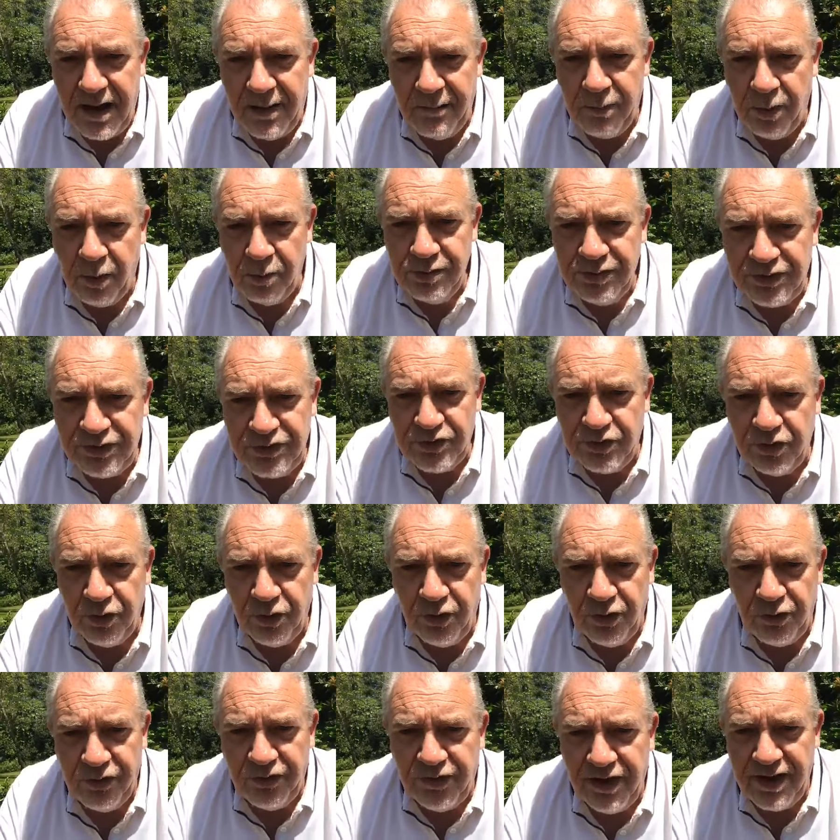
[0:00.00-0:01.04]
published
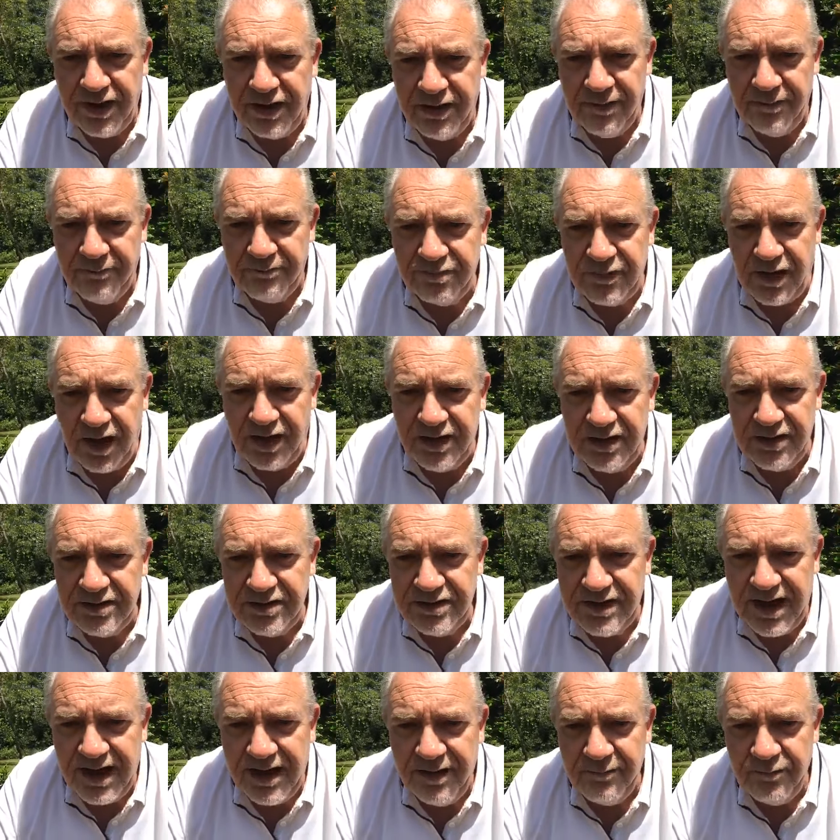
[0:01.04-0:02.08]
author, and
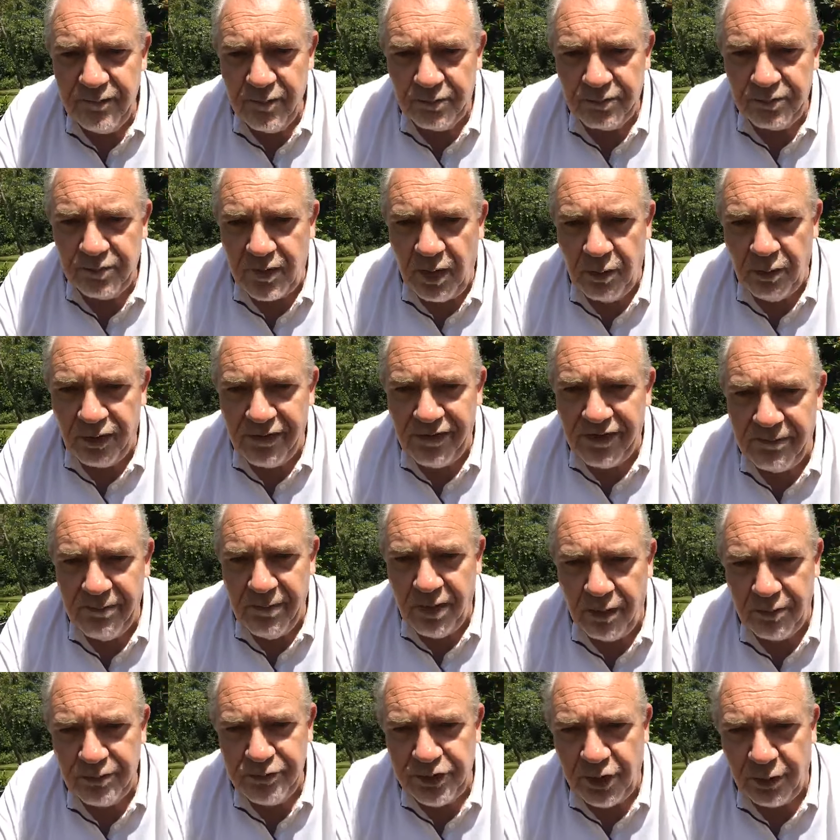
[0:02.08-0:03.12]
one of the
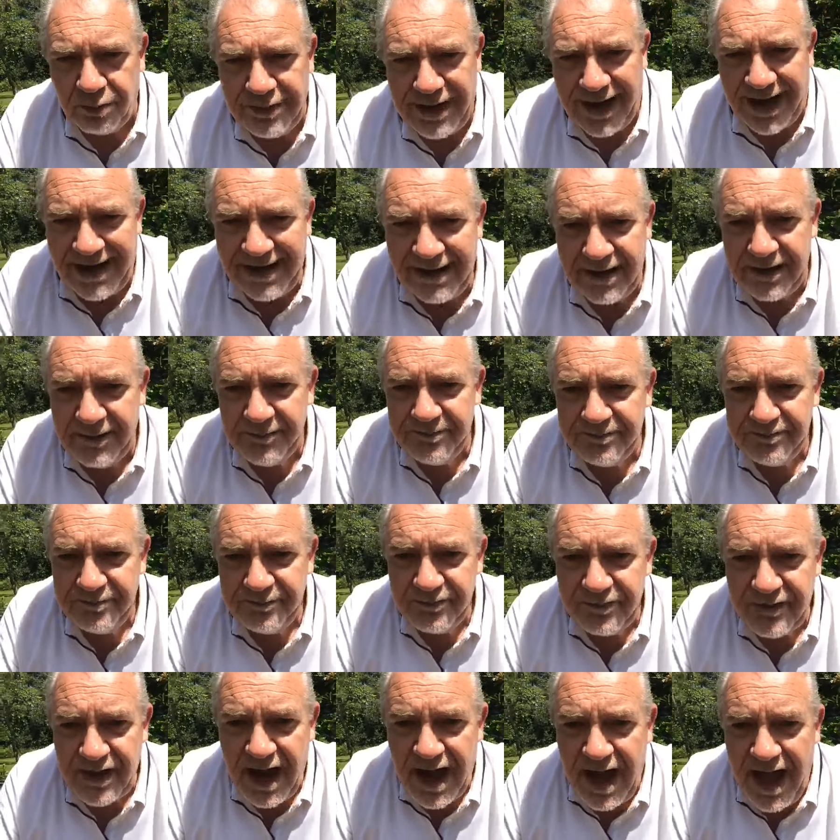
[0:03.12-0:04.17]
Mop Top gang.
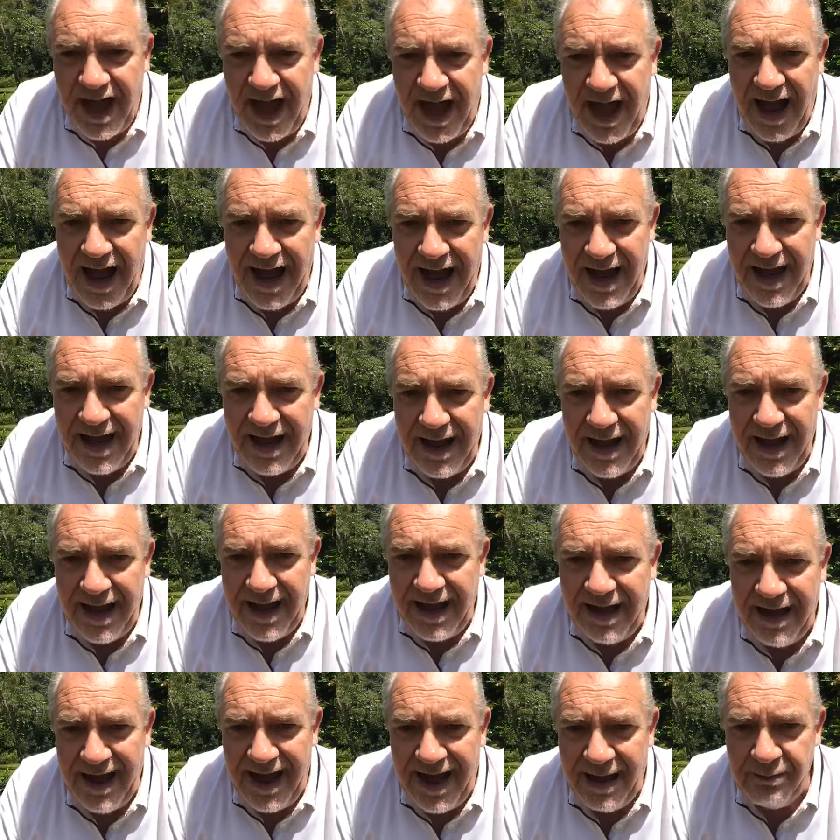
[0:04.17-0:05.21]

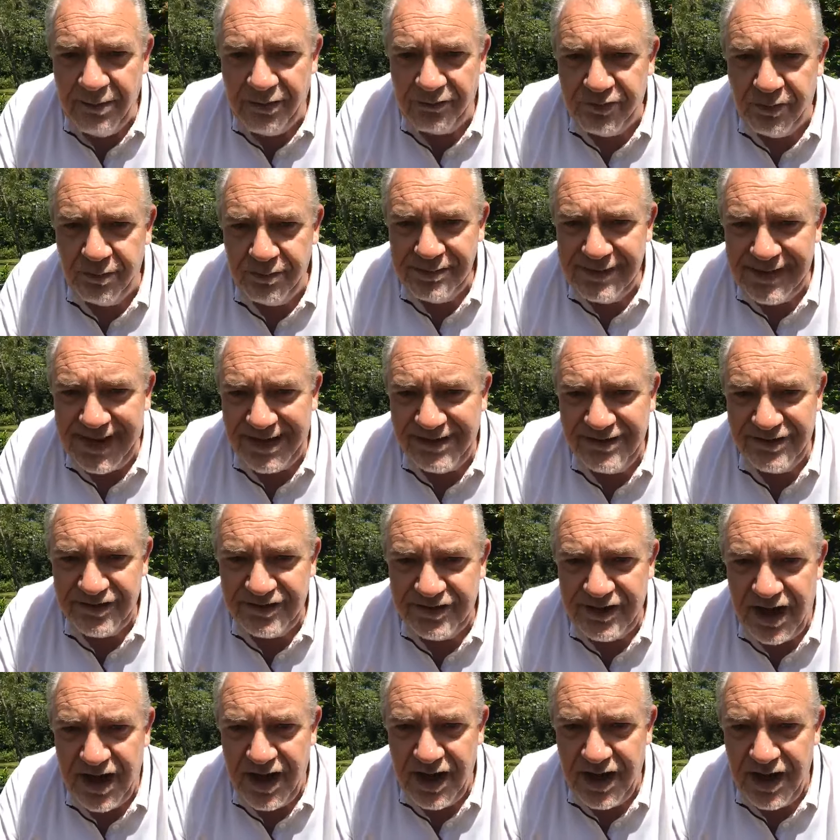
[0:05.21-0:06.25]
Emma from
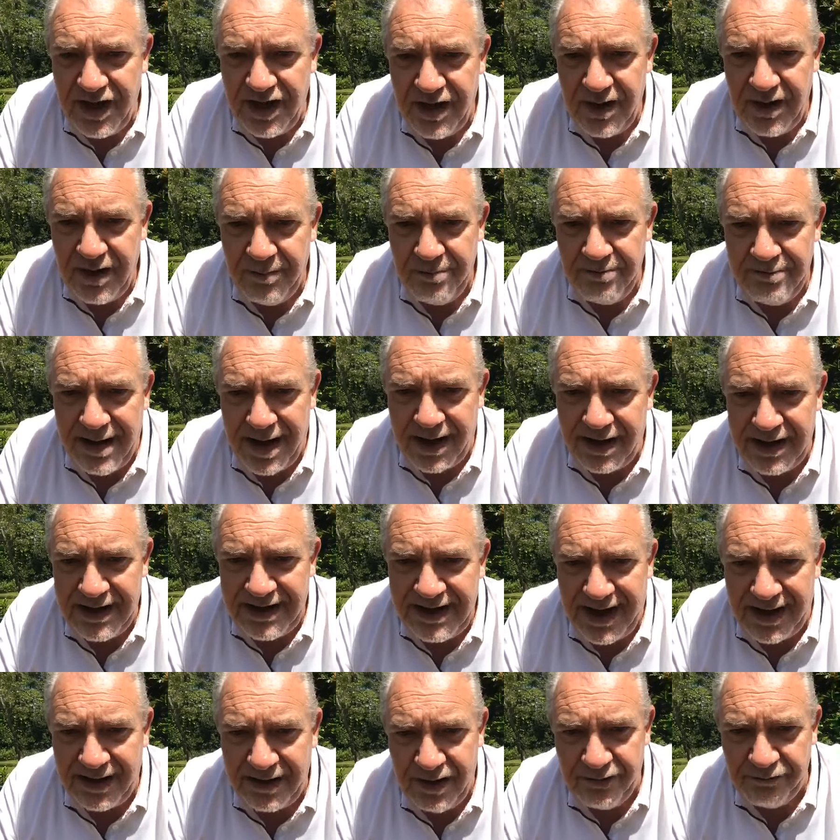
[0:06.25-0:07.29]
Leicester,
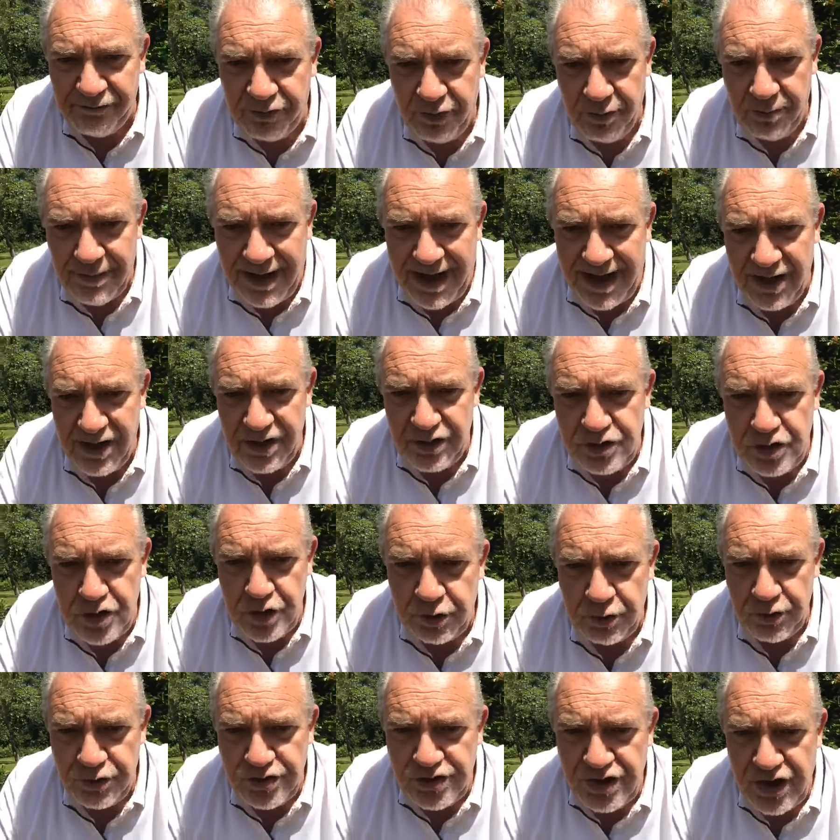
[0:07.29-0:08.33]
Mariana from
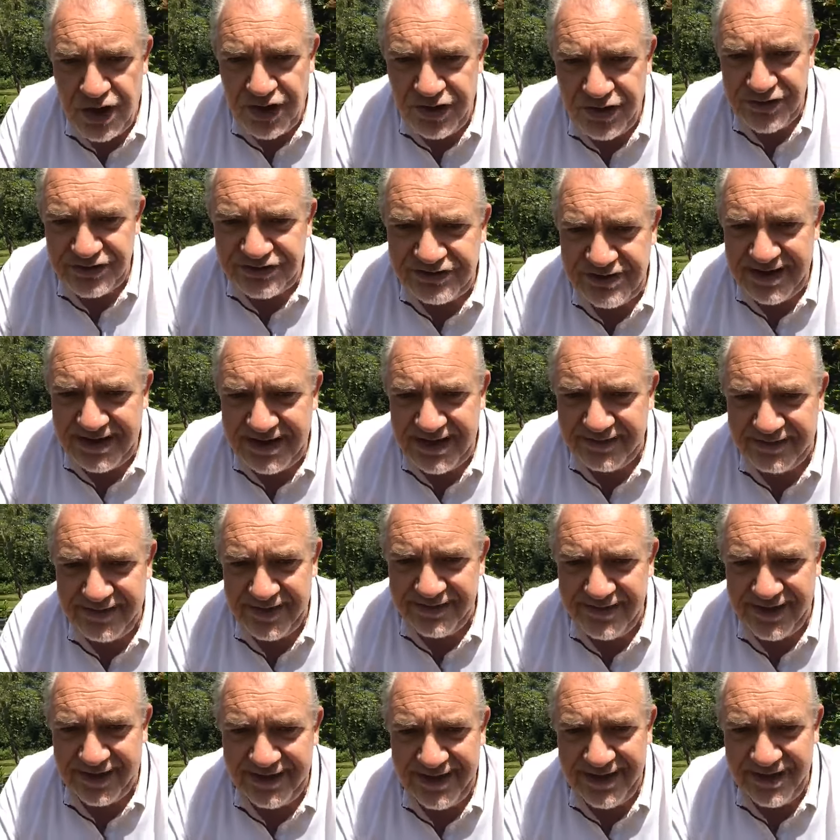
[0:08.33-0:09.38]
New Jersey, I think
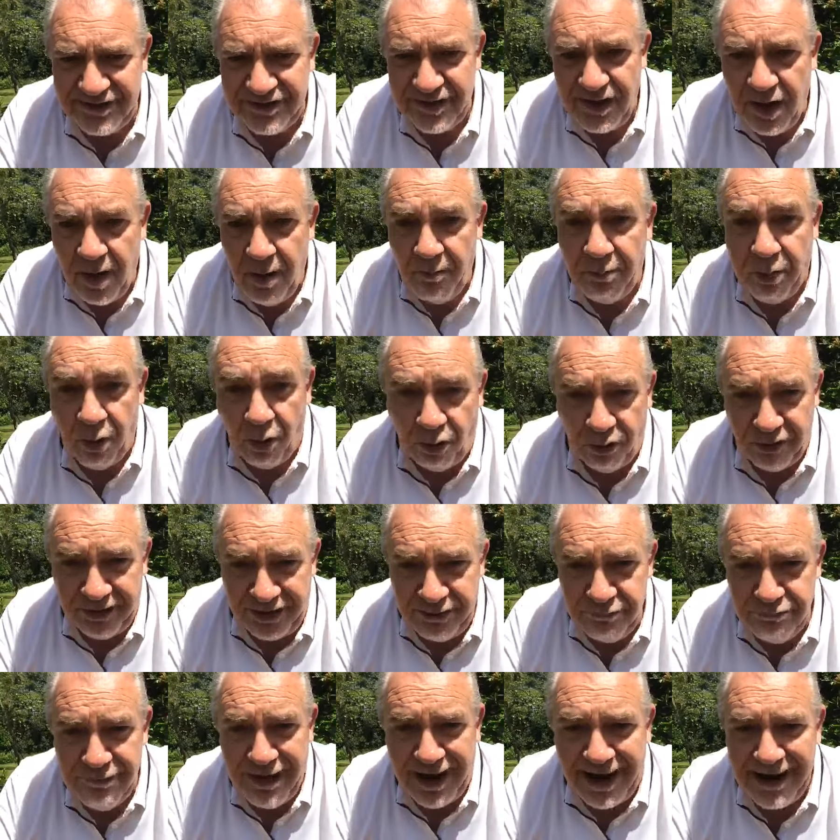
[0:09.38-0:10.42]
that is.
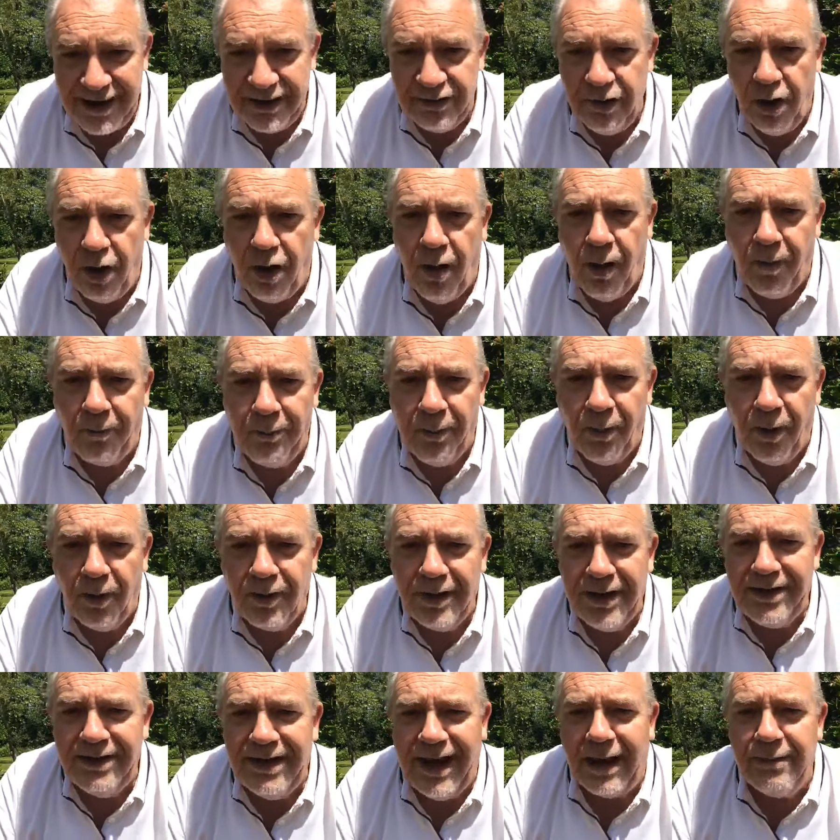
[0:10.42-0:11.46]
Pauline Ryan. Oh,
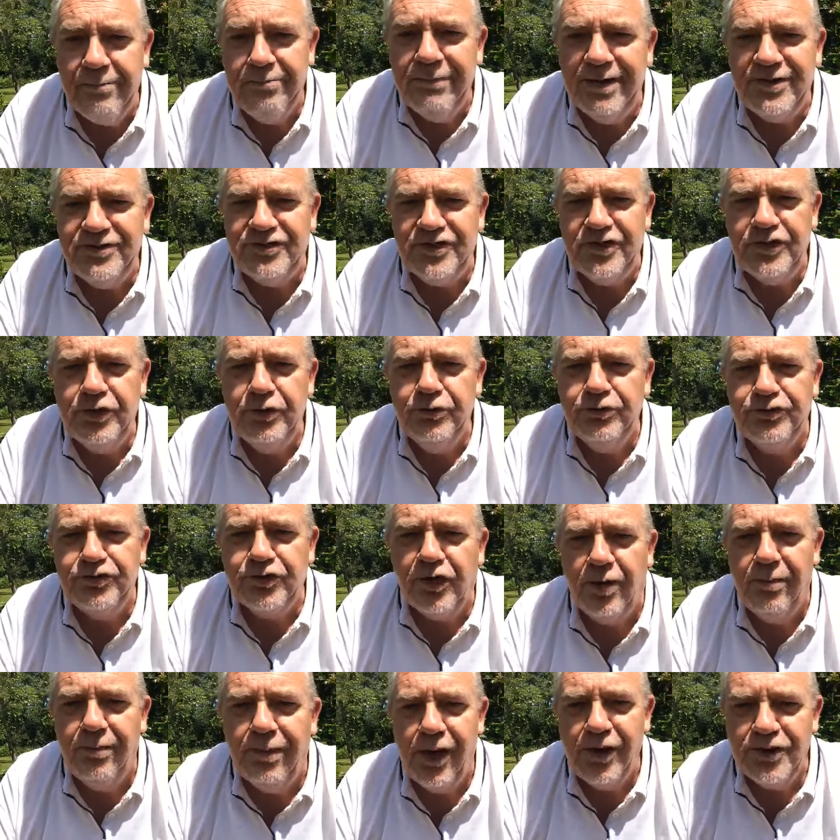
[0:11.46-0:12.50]
Pauline, I'm missing you
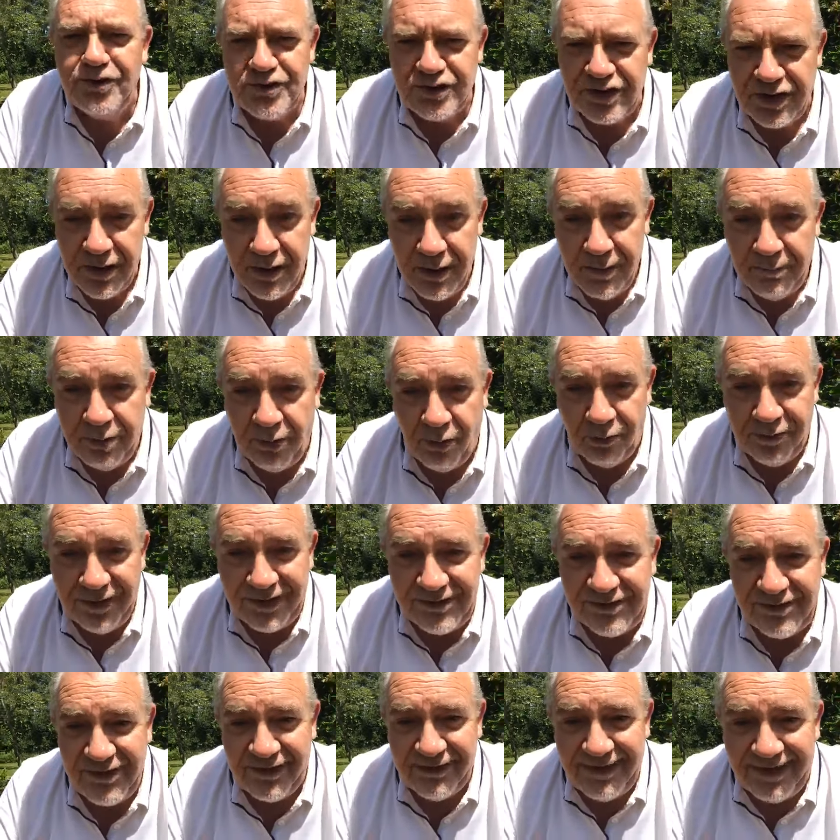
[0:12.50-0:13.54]
so much.
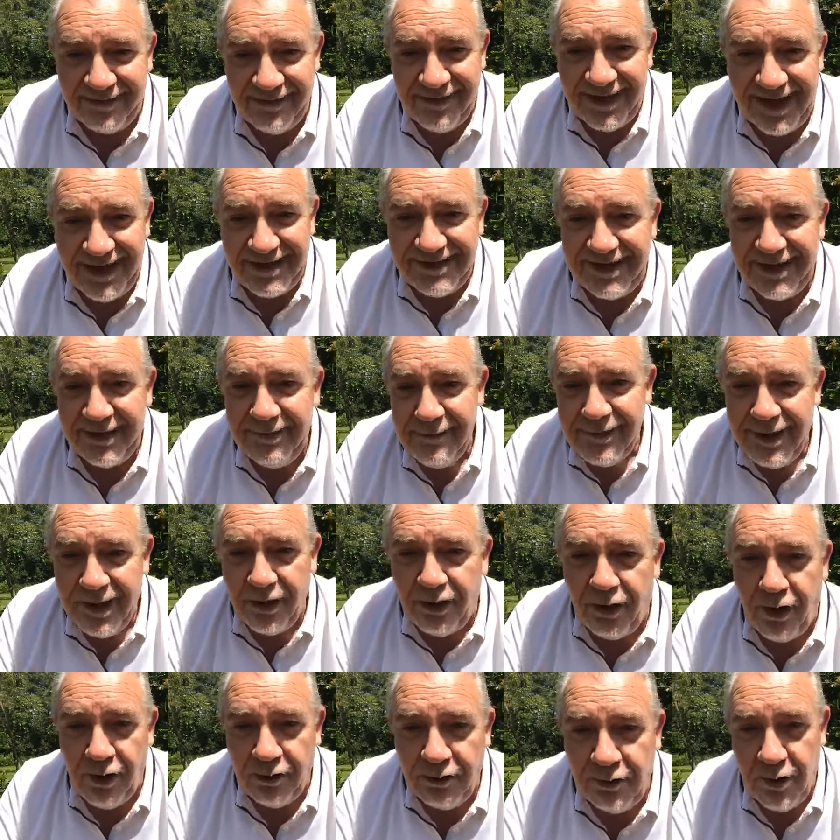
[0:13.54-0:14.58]
Pauline's the landlady at
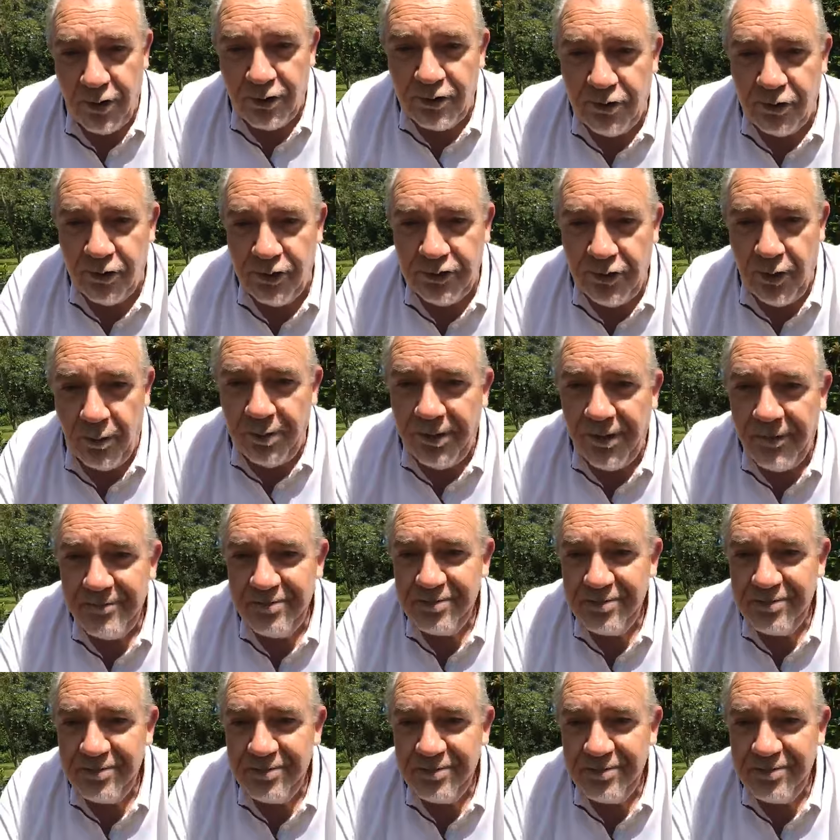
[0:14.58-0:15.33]
our local club.